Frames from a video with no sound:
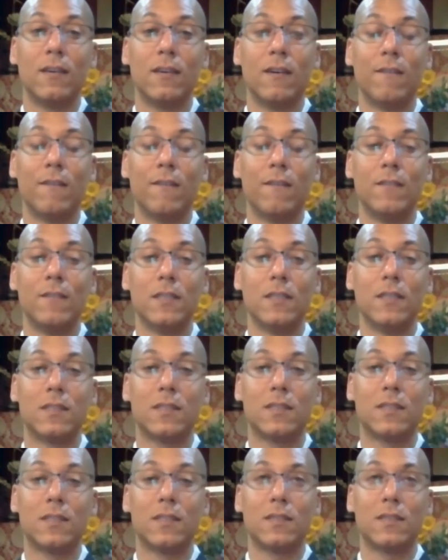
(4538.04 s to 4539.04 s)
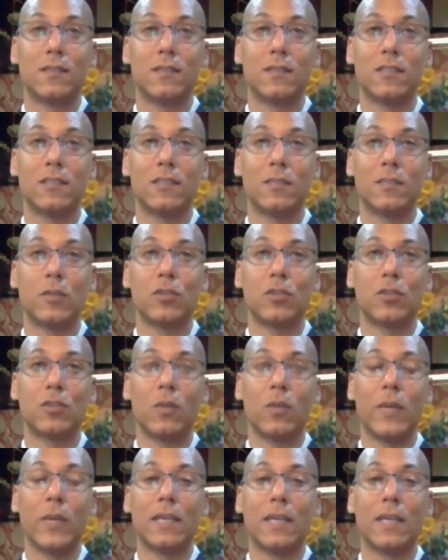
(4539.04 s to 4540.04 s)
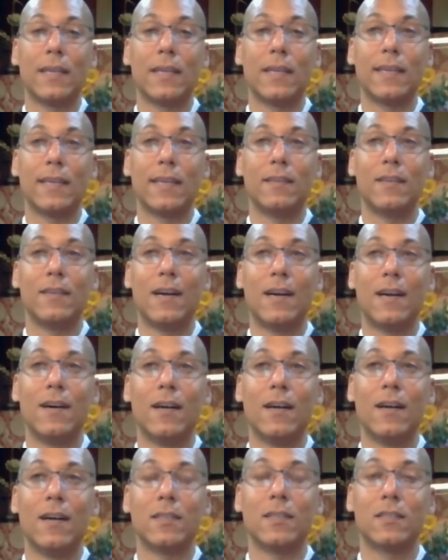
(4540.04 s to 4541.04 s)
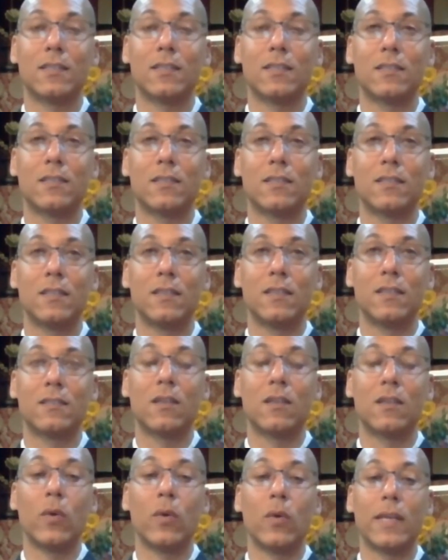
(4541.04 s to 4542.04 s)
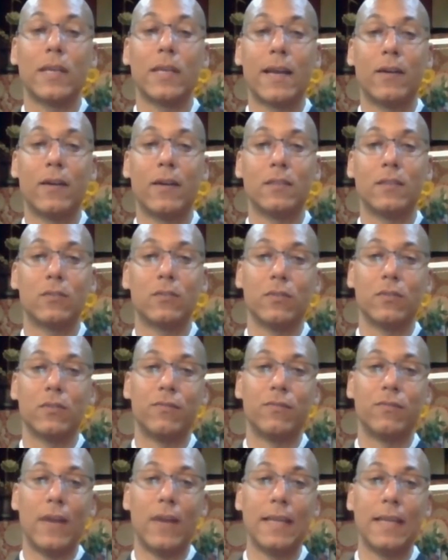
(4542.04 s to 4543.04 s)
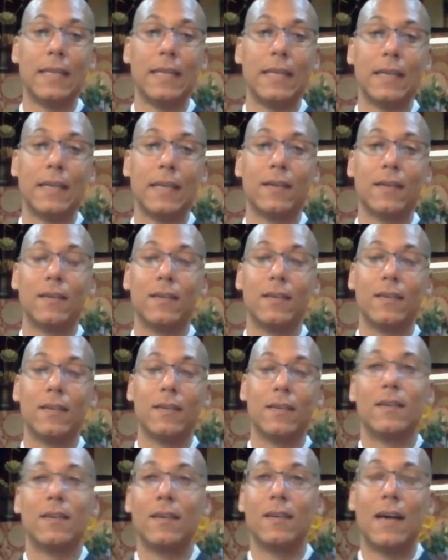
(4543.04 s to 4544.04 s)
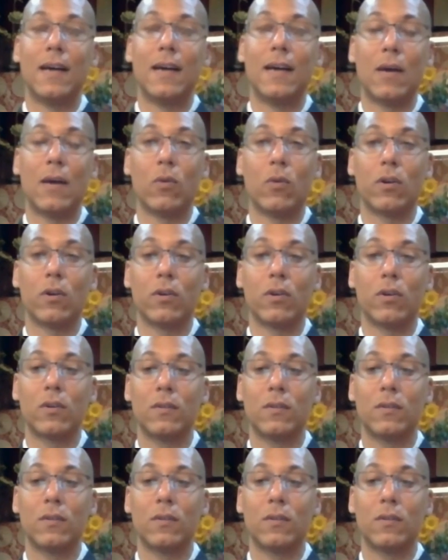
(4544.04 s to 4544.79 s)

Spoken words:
of this spiritual awakening and us slowing down and sort of finding our